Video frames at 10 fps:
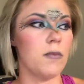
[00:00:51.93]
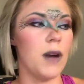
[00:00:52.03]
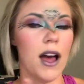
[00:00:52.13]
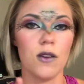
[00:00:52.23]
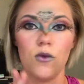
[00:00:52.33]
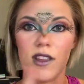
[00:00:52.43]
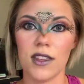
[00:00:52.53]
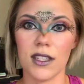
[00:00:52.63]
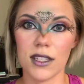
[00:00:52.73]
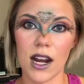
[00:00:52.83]
But with
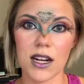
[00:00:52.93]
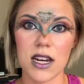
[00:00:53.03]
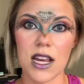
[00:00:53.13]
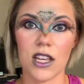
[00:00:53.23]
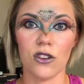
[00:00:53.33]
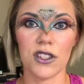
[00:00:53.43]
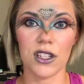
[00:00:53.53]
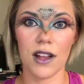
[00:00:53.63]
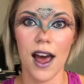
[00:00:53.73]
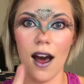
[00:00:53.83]
this technique, you'll
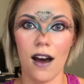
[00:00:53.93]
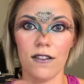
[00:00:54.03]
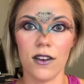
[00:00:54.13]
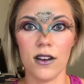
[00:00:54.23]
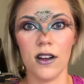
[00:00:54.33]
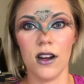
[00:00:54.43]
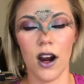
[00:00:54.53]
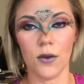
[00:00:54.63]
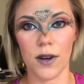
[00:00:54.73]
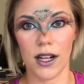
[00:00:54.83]
still have
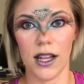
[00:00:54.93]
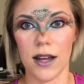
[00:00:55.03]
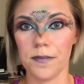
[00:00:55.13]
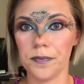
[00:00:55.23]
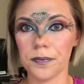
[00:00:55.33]
a ringlet.